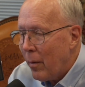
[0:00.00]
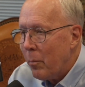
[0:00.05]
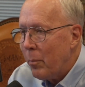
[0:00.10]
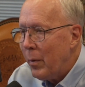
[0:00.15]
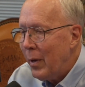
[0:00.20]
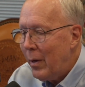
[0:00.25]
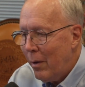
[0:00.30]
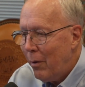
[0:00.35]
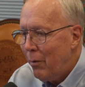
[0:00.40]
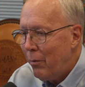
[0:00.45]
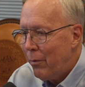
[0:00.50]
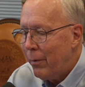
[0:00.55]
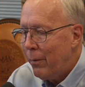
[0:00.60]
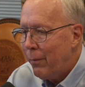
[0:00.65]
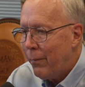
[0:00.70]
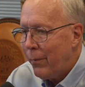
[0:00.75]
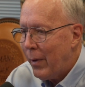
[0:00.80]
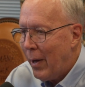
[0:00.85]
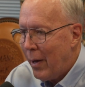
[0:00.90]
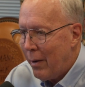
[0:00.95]
because
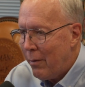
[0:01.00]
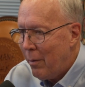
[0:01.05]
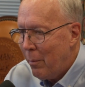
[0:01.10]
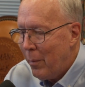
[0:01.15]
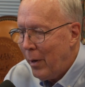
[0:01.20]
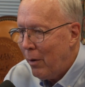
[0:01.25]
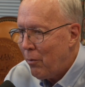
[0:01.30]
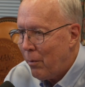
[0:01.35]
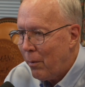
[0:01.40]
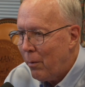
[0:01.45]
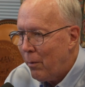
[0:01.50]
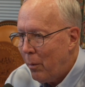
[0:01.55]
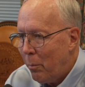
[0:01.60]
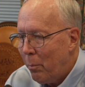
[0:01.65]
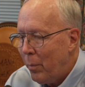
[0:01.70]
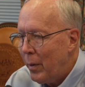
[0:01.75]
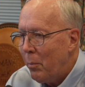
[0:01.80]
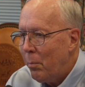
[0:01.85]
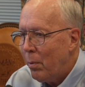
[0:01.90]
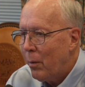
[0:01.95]
you've got to make sure that
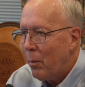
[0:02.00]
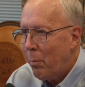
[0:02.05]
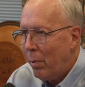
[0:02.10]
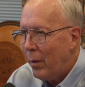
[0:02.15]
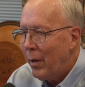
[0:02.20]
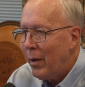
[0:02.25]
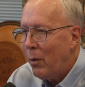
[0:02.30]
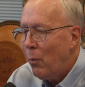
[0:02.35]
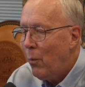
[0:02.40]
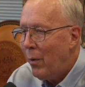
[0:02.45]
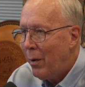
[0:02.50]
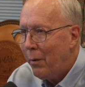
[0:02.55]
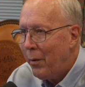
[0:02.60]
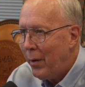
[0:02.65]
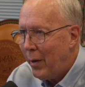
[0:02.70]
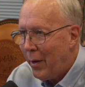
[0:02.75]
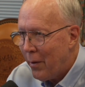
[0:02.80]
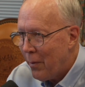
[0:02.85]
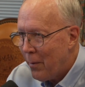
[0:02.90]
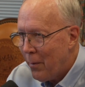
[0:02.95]
people are playing well
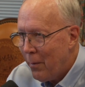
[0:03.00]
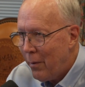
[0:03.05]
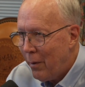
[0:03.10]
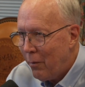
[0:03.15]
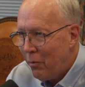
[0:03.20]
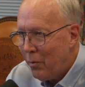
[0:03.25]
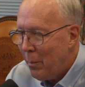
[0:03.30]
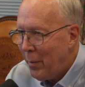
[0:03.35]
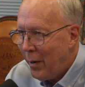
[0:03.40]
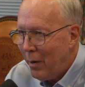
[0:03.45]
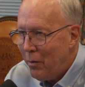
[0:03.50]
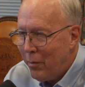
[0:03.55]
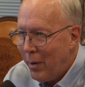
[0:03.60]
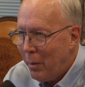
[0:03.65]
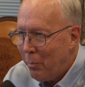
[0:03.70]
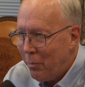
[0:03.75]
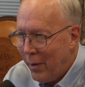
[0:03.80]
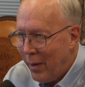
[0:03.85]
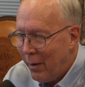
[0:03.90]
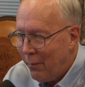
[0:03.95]
together, and if somebody
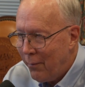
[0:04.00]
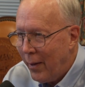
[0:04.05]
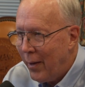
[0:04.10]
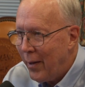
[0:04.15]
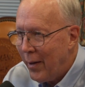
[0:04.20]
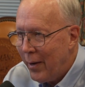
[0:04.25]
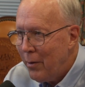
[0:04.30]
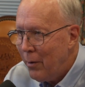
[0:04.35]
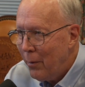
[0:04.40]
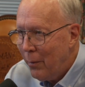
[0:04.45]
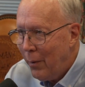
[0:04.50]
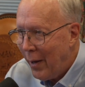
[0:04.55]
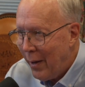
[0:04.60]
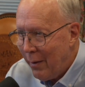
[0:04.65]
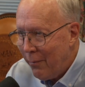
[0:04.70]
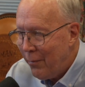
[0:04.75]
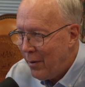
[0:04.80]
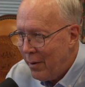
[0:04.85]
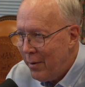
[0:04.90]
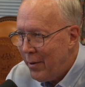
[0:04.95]
steps out of line, you
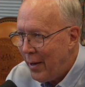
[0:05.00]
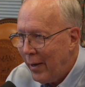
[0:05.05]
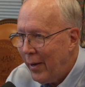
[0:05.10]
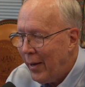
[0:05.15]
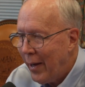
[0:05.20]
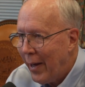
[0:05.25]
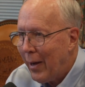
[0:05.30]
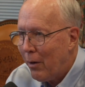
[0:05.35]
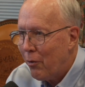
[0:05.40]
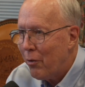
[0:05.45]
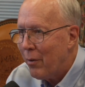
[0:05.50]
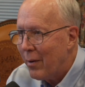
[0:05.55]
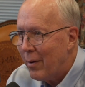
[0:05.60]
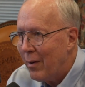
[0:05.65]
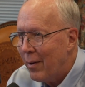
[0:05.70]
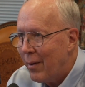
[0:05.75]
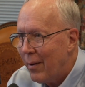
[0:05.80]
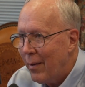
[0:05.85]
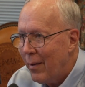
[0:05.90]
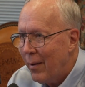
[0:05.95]
have to take action.
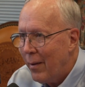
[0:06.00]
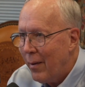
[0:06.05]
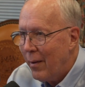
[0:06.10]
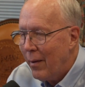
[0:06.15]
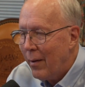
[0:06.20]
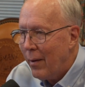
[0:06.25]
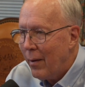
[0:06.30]
Yeah.